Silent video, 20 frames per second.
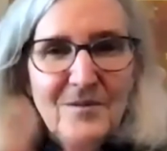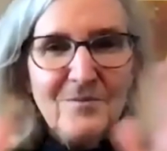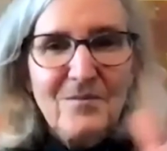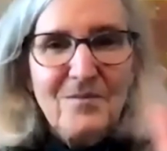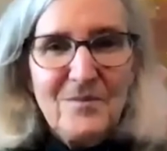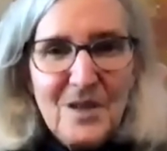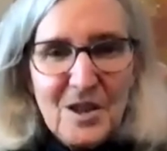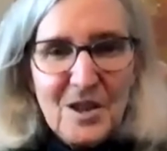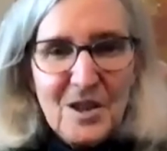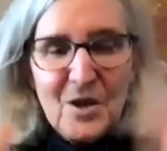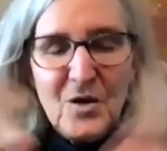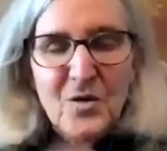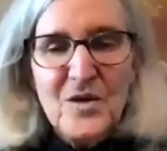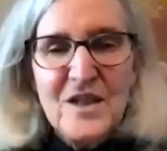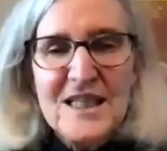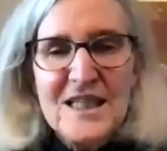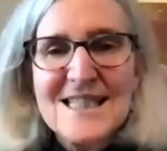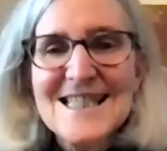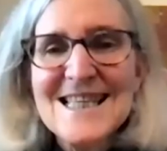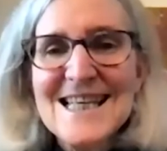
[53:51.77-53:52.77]

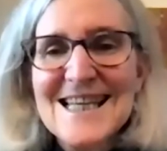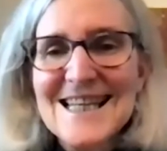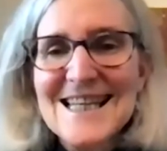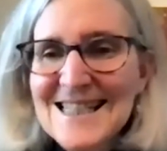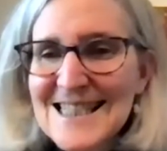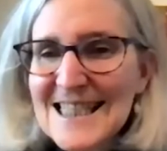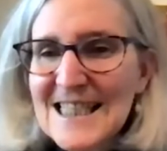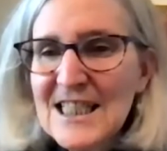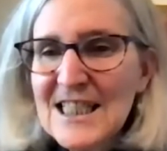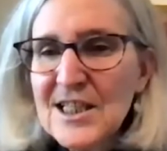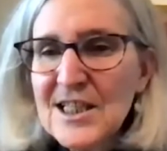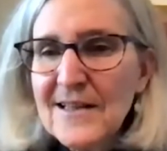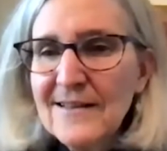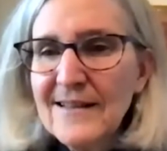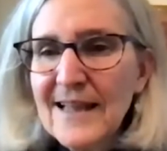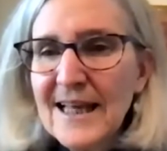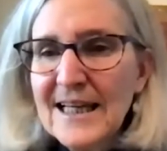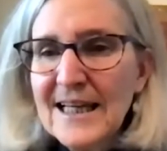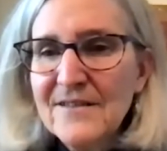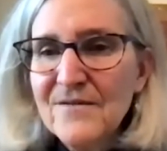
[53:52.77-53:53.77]
these things into the
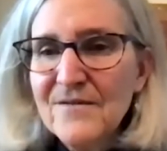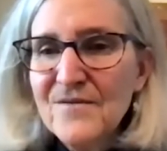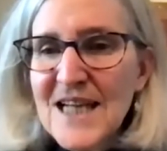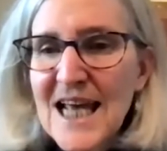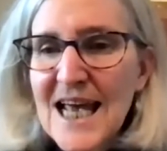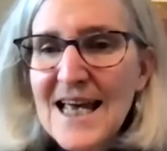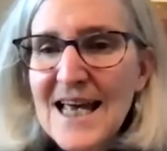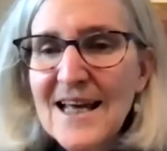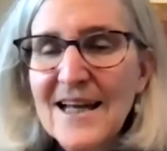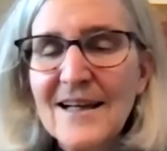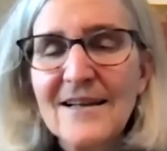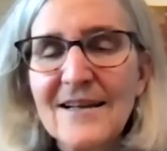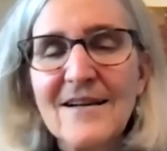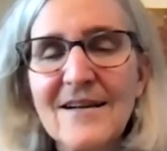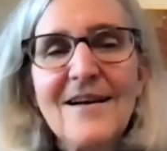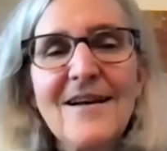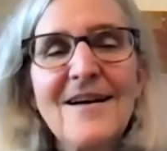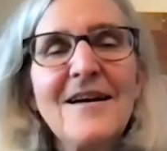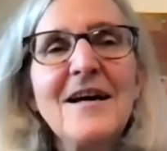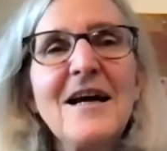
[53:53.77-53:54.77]
light of day.
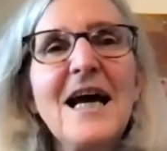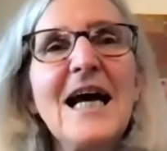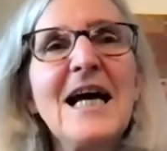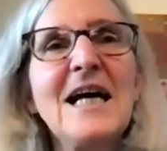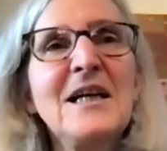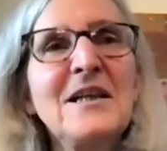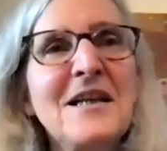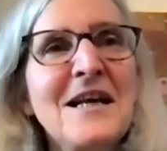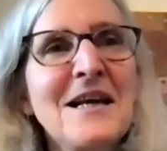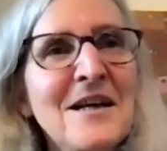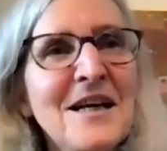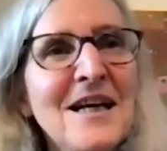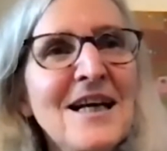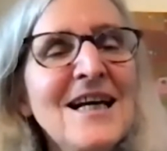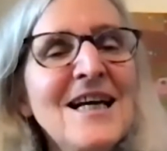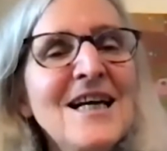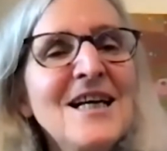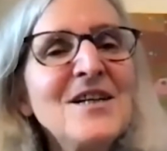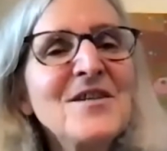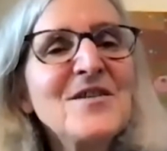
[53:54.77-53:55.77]

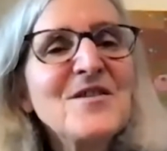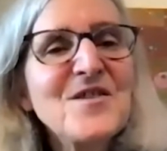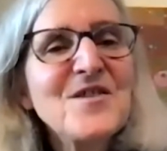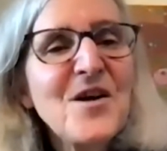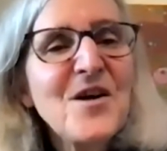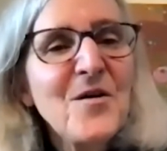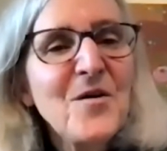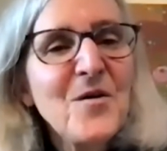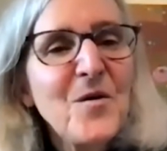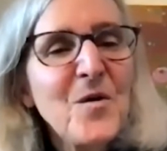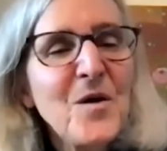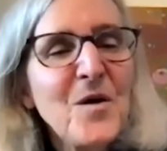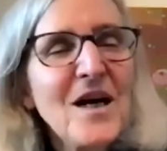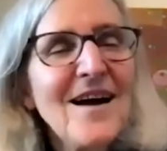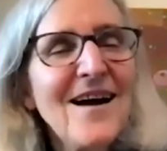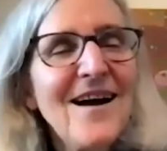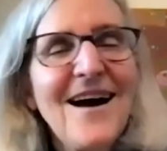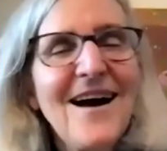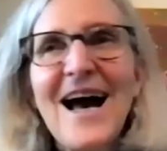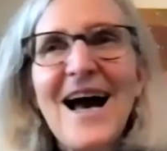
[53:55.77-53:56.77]
So
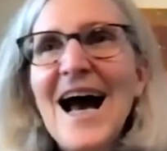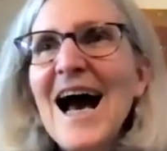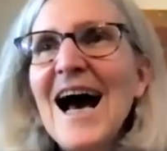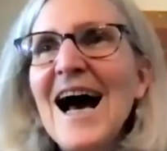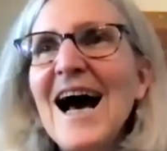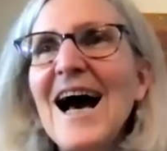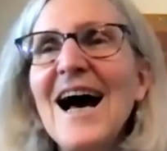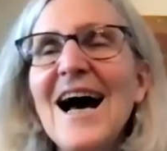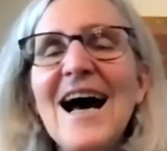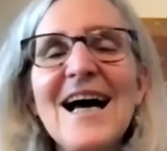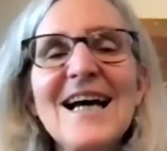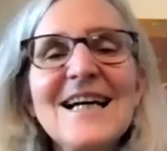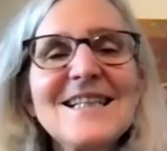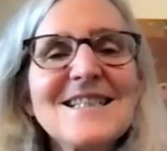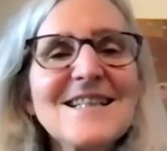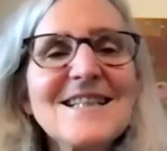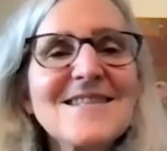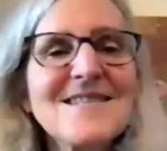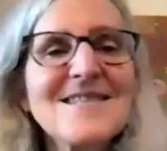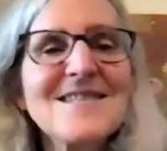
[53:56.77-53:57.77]
I
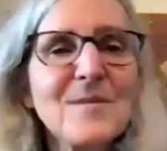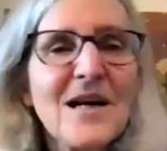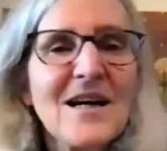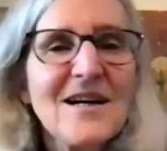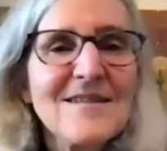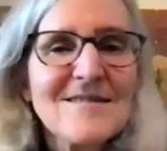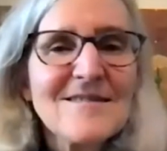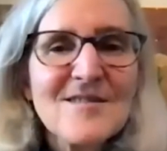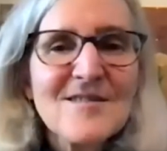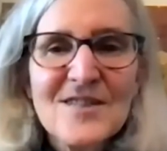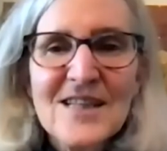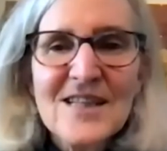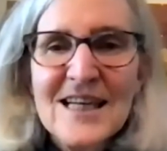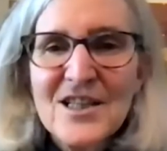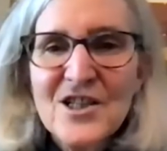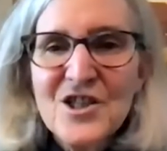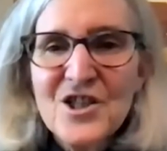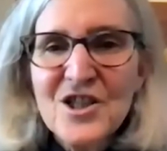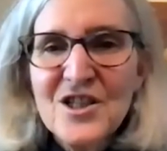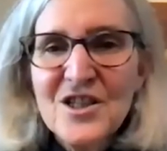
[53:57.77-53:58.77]
did some
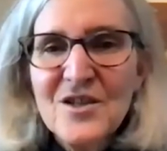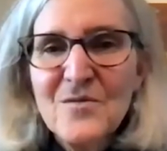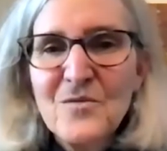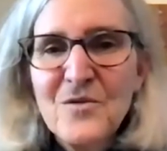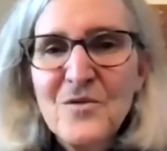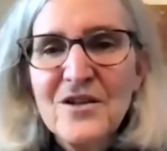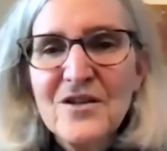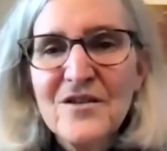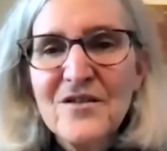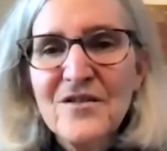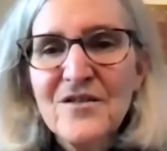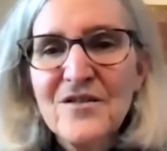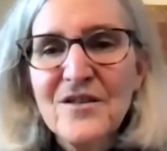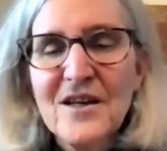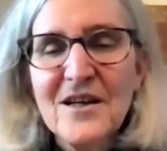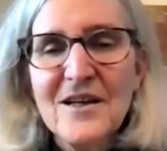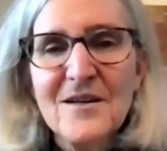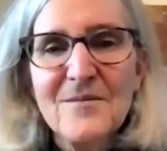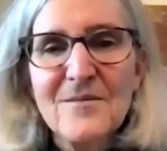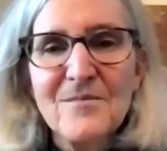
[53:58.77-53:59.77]
consultation with
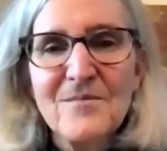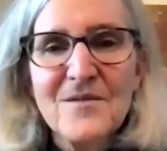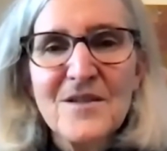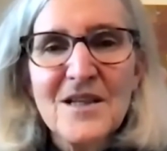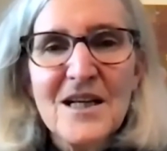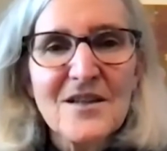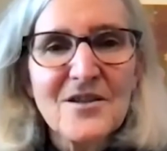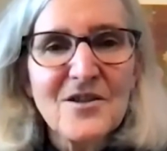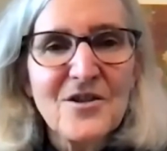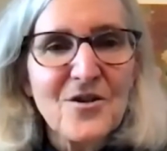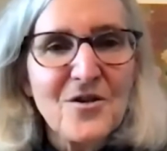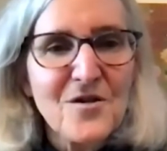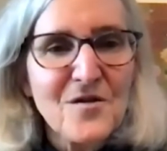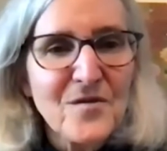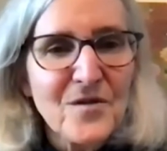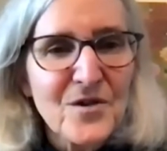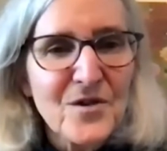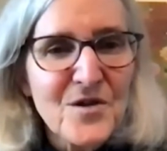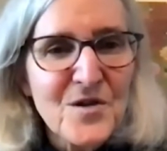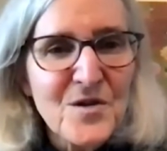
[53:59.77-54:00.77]
Dr.
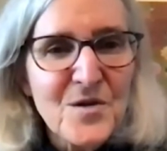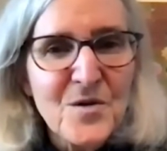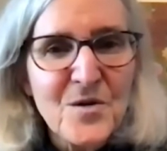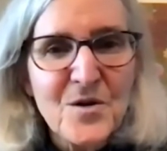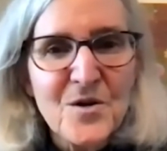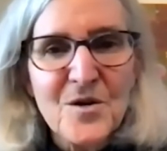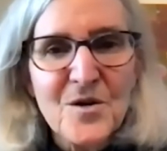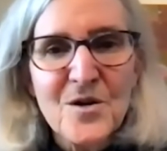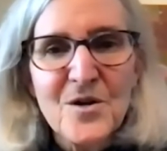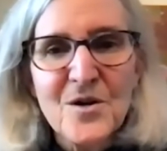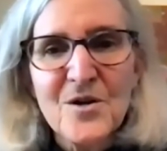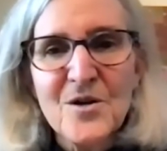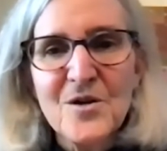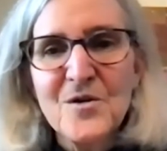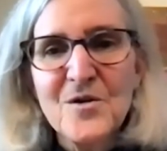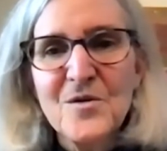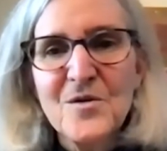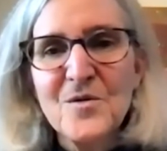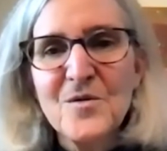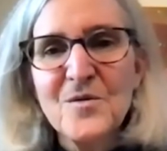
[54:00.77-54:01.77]
Ofer Zur,
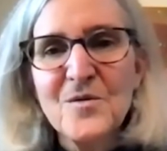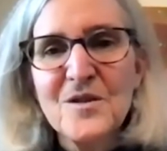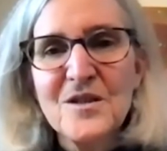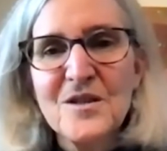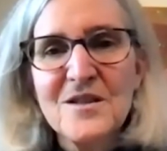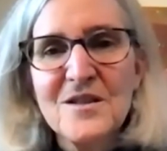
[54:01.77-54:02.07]
who,